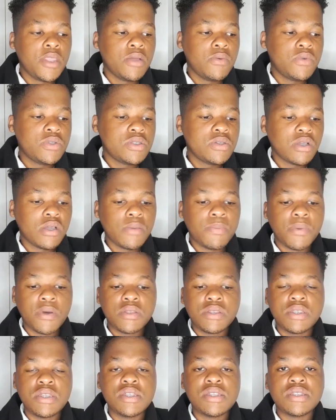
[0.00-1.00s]
we talk about
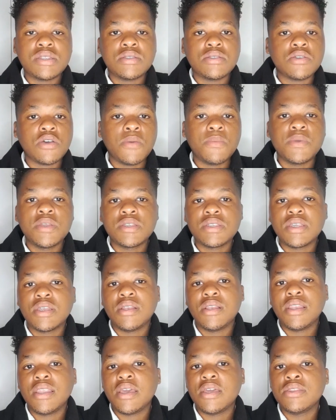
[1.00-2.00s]
these topics
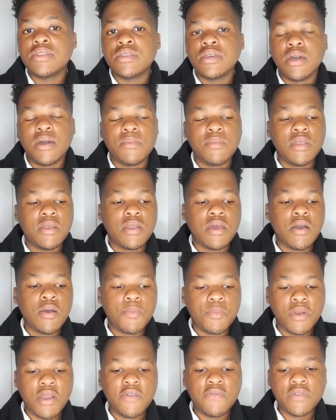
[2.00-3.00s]
in length in our
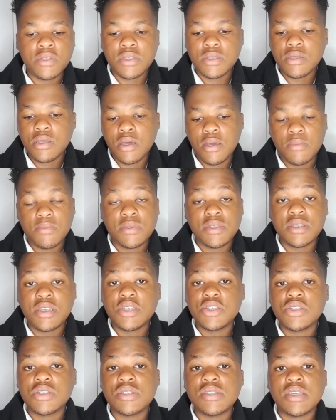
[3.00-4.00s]
private
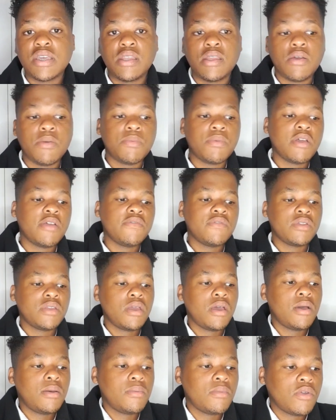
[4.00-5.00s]
sessions and our private
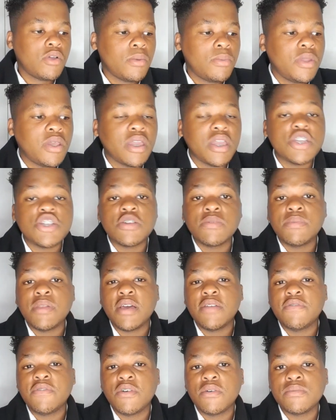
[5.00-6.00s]
communication
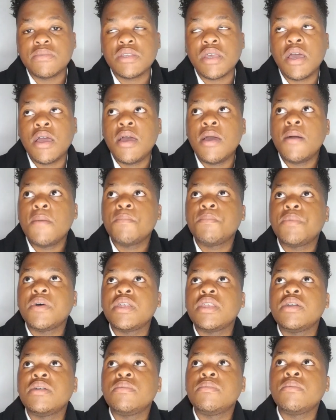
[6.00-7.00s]
platforms. But
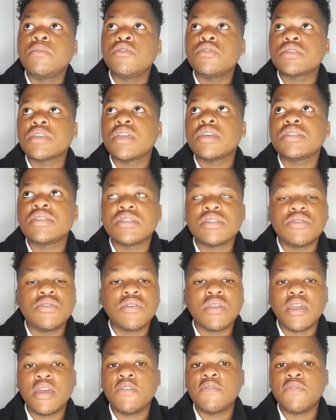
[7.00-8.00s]
in most cases, you
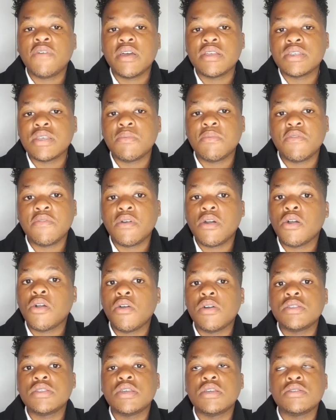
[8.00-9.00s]
can find some of our
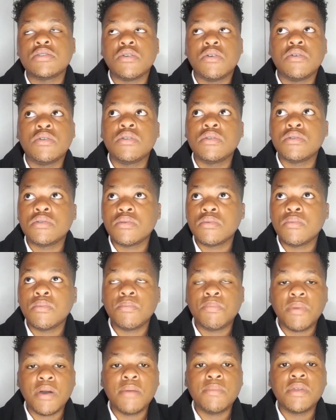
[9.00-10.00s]
content on
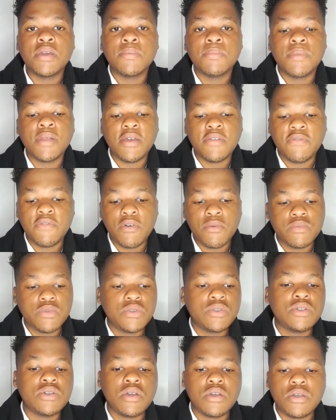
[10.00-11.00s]
public platforms,
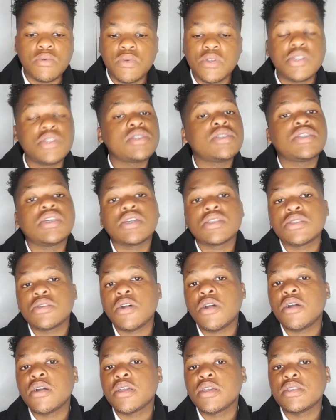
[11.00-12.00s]
which is
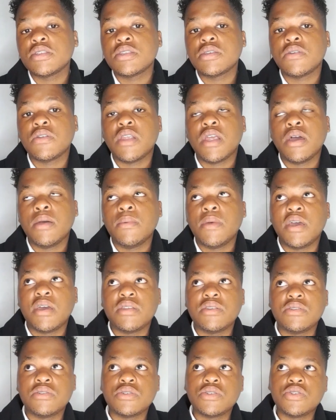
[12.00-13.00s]
TikTok, Instagram, and
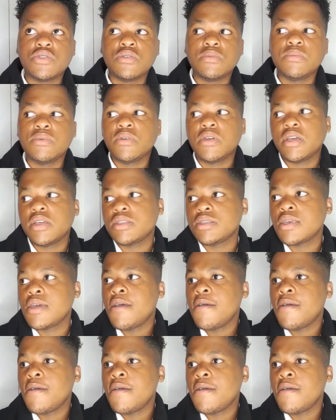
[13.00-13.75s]
YouTube, right?